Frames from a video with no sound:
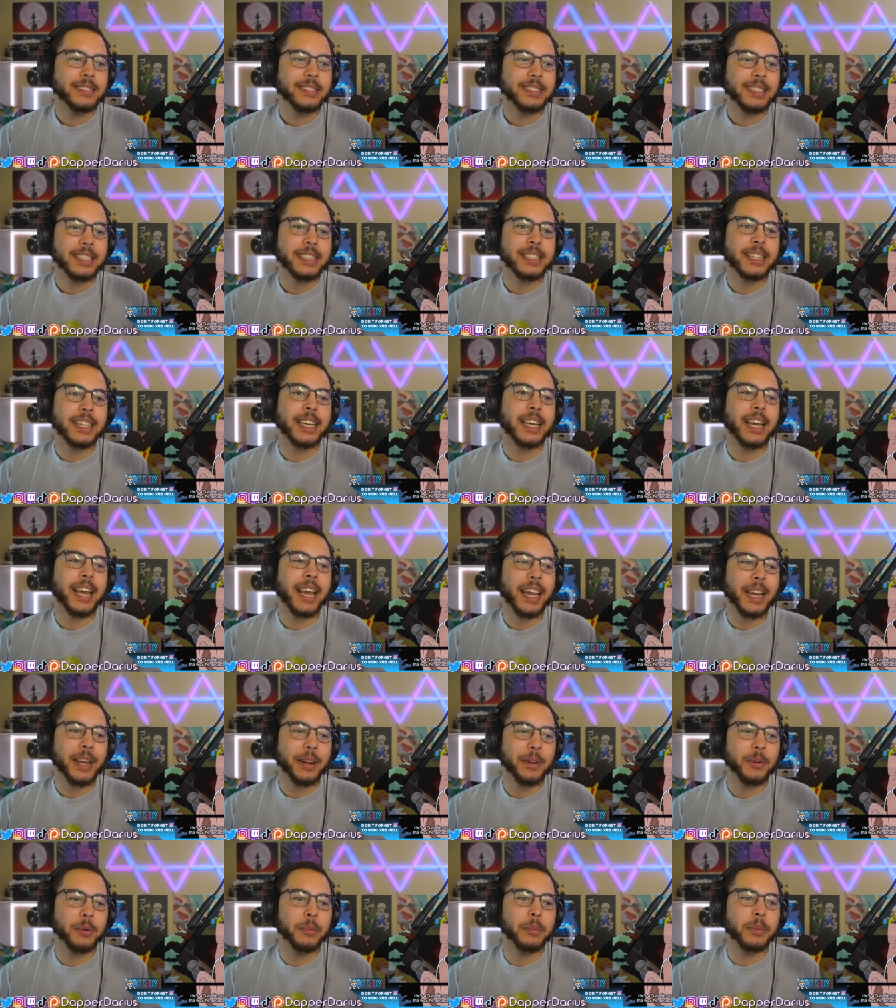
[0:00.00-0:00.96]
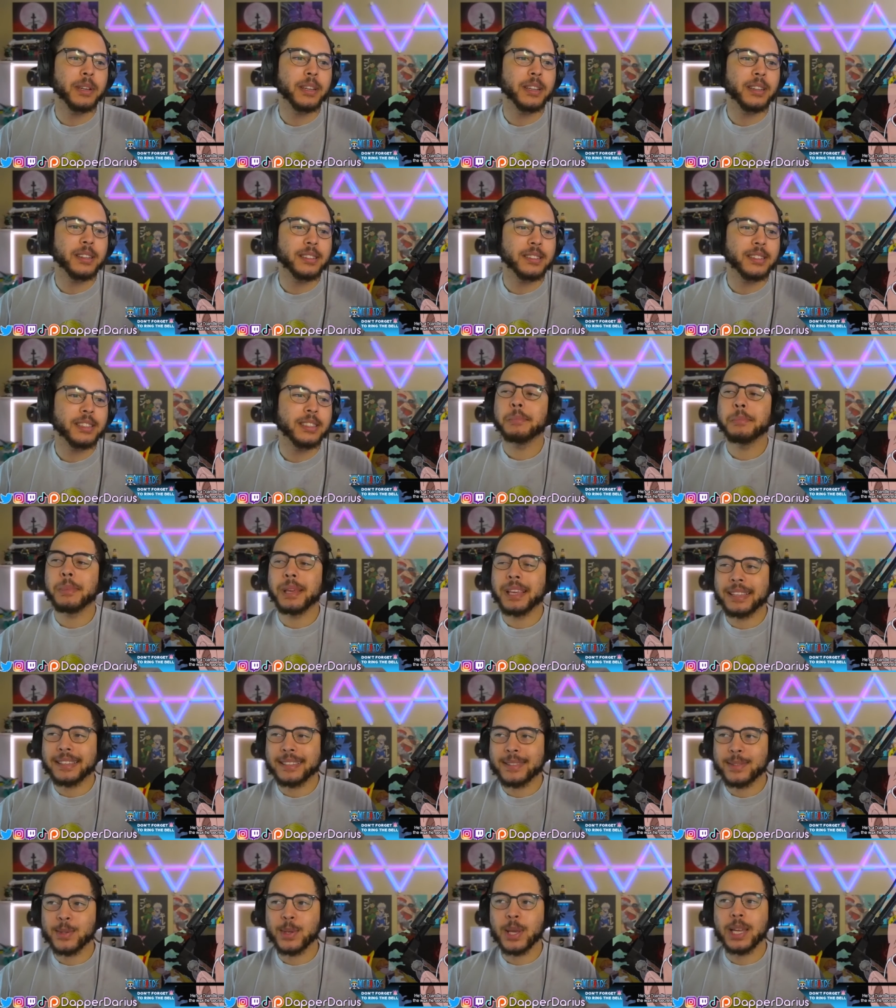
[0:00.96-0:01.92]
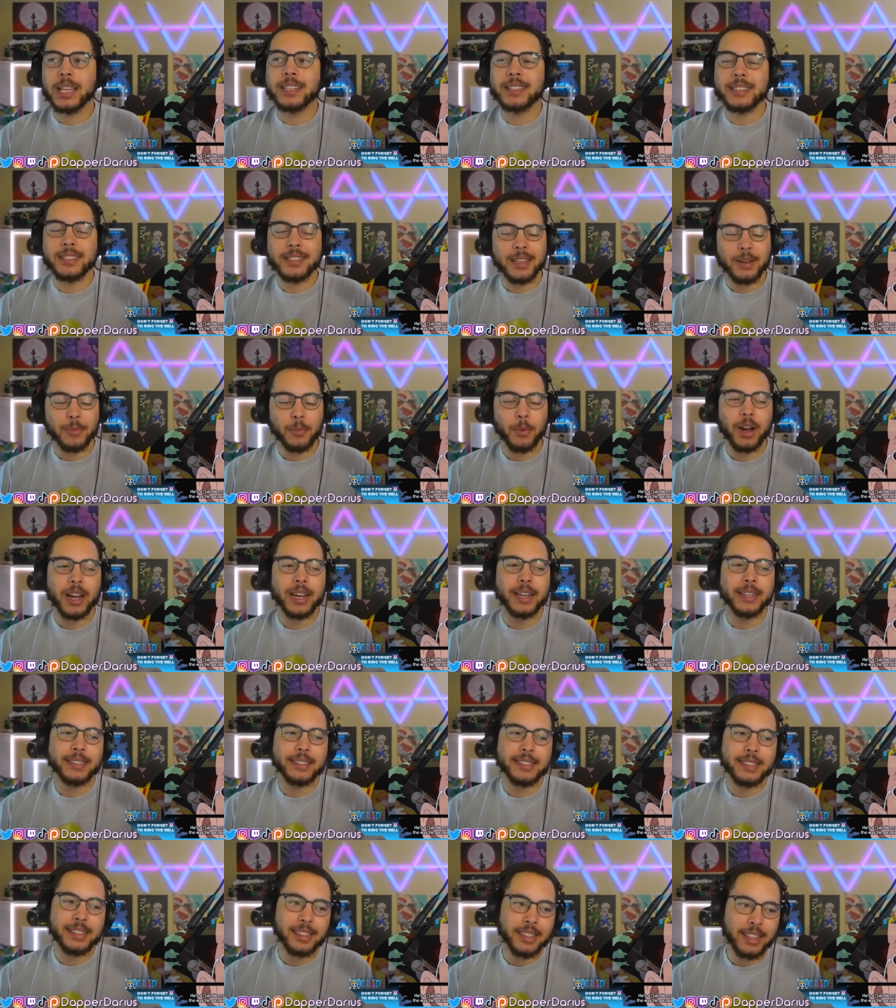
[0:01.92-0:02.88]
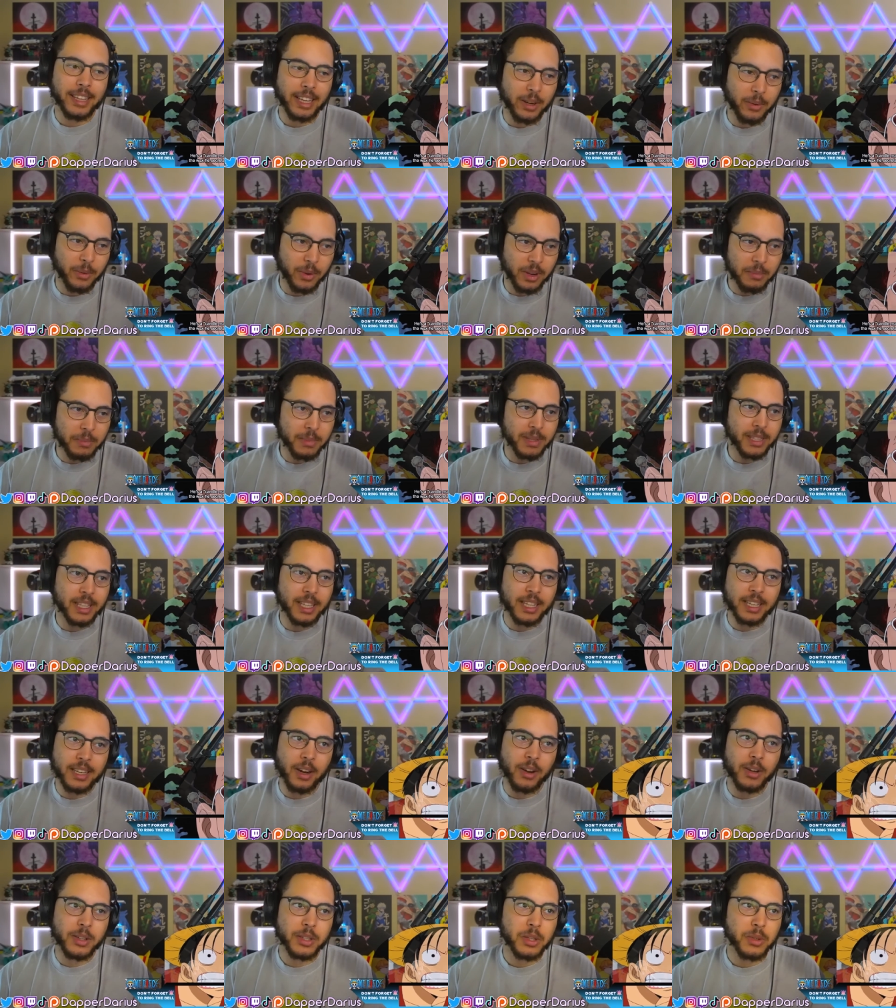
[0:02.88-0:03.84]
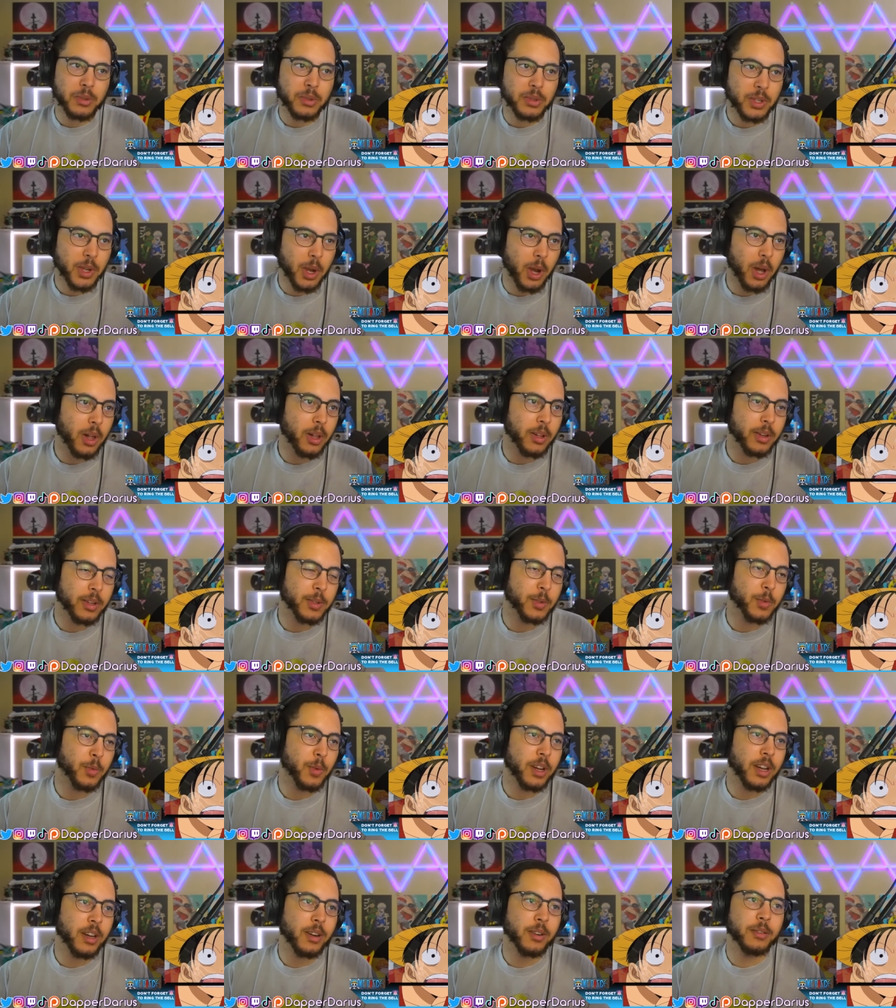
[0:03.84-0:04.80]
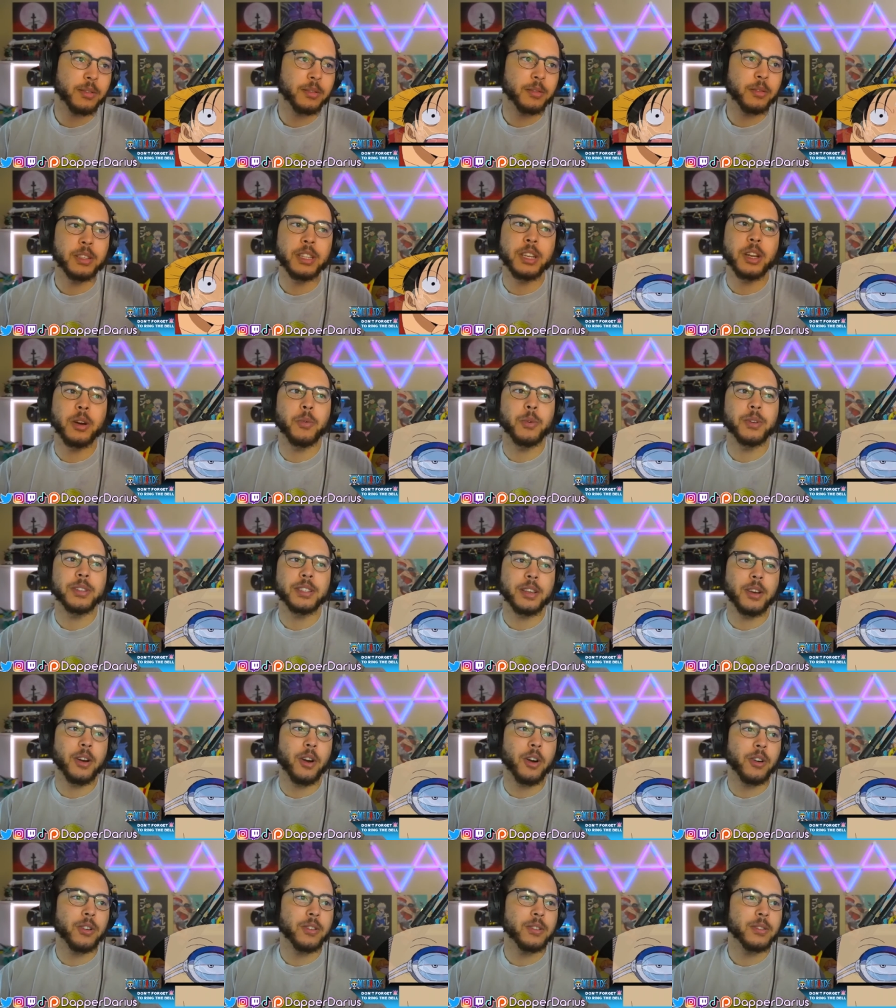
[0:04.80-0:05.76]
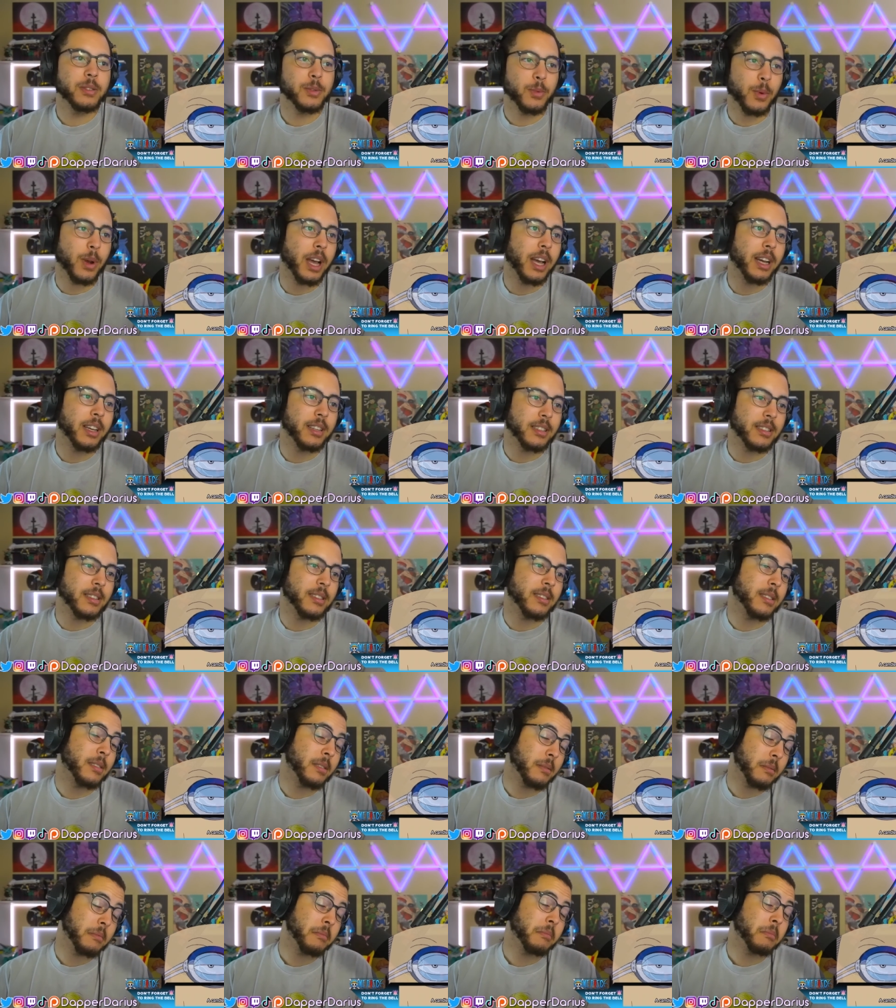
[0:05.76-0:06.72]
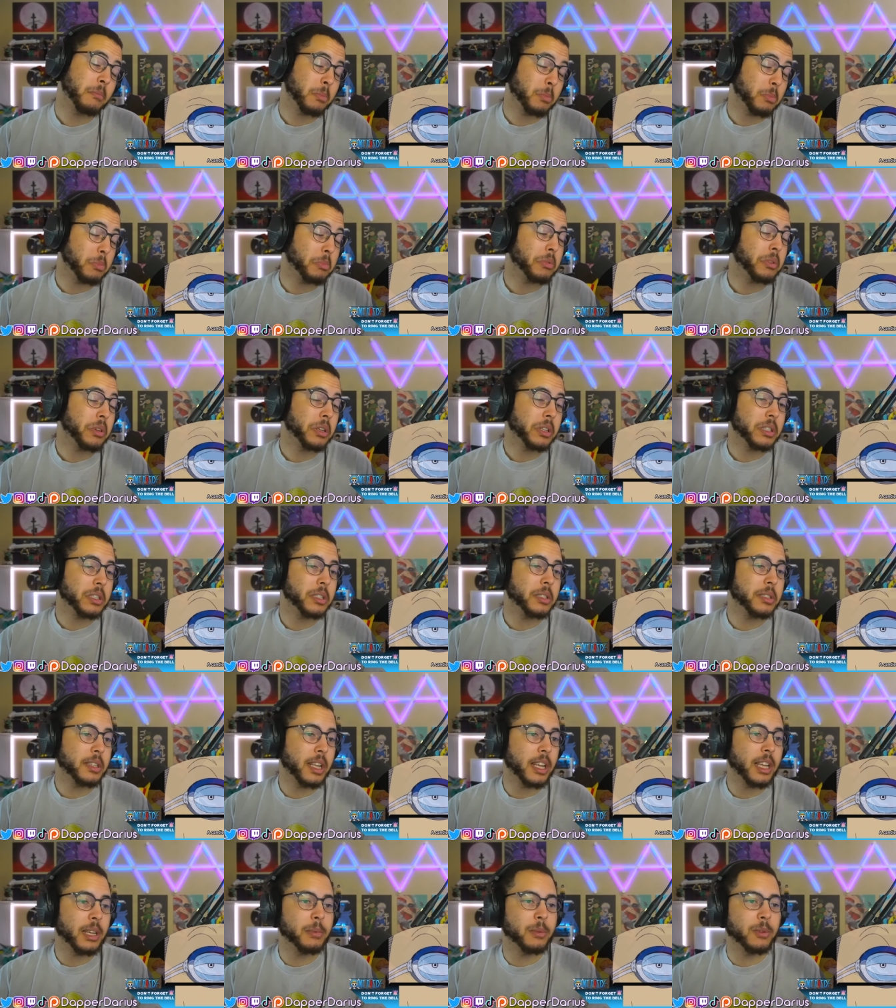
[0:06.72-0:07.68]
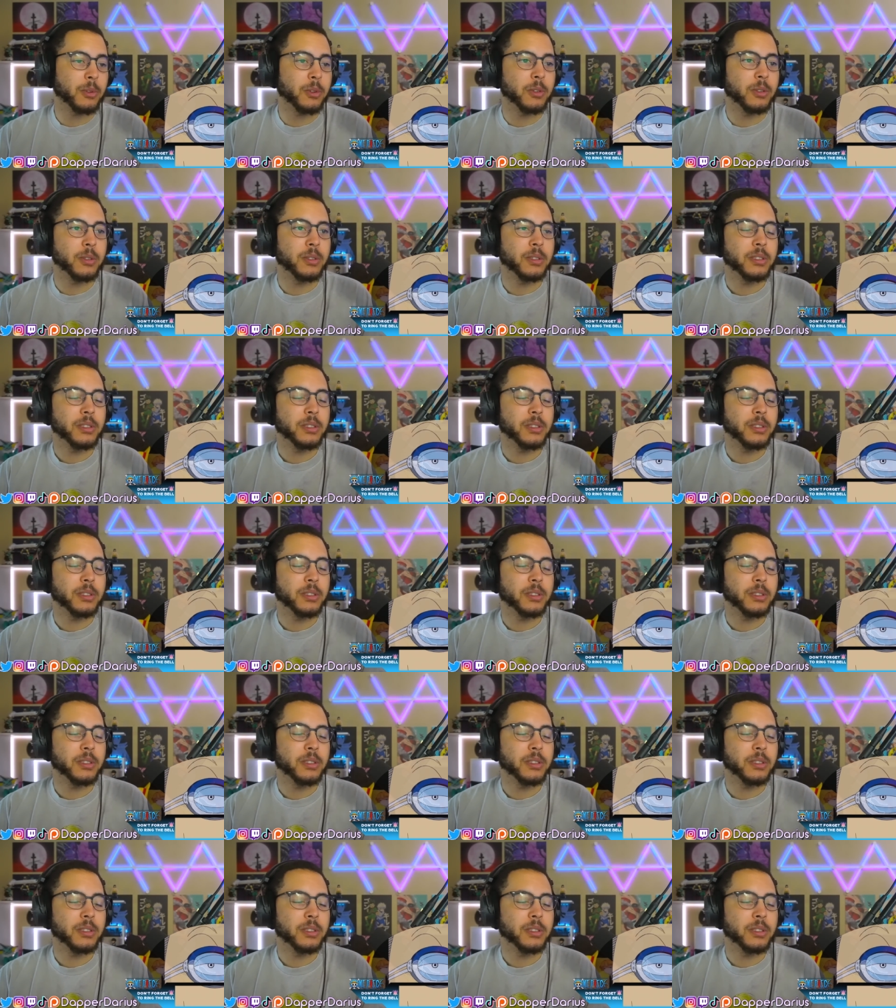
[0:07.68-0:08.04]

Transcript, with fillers: He's a candle man. Makes sense why it's liquid, but then also solid as well. You know, once it hardens, wax is pretty stable.